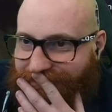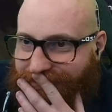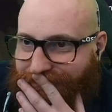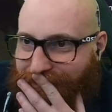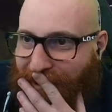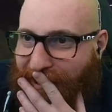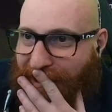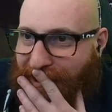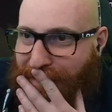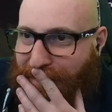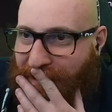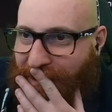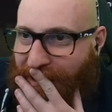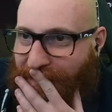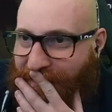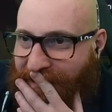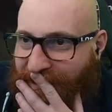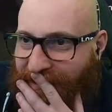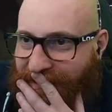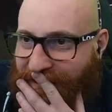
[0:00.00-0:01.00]

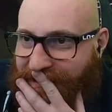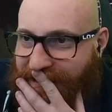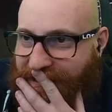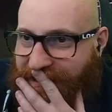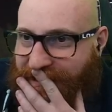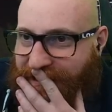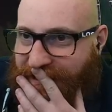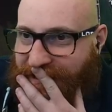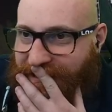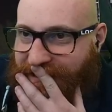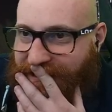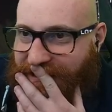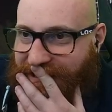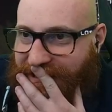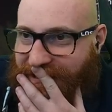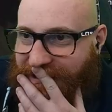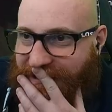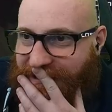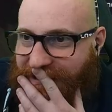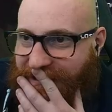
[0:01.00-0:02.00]
Polybomb now hits an area
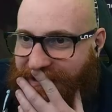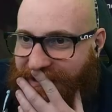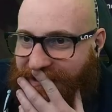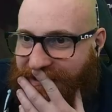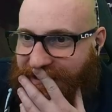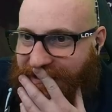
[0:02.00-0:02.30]
instantly.